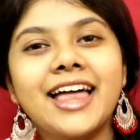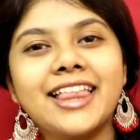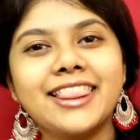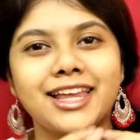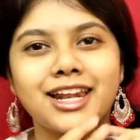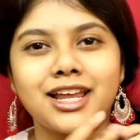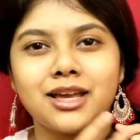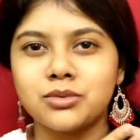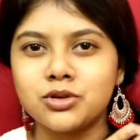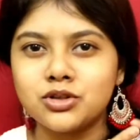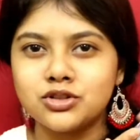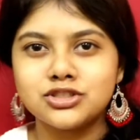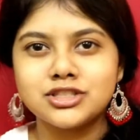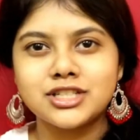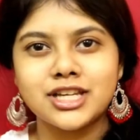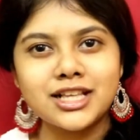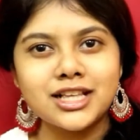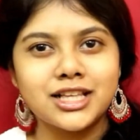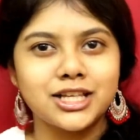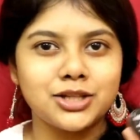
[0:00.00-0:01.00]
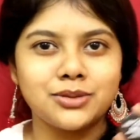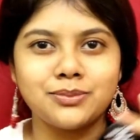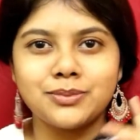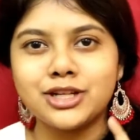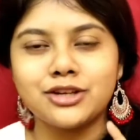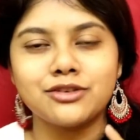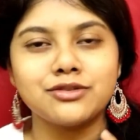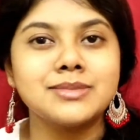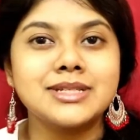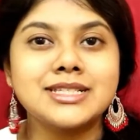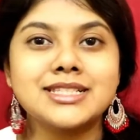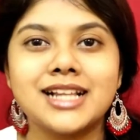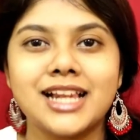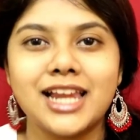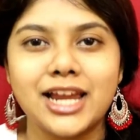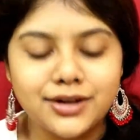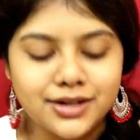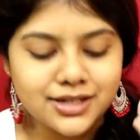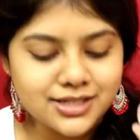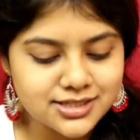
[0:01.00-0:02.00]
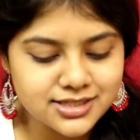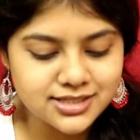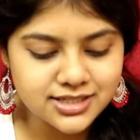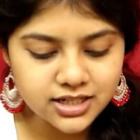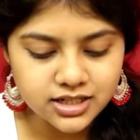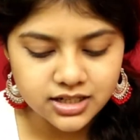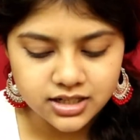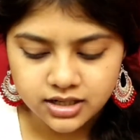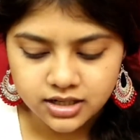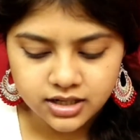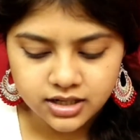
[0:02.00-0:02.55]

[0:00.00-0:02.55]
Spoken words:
then I'm going to take a little bit of Mascara Concealer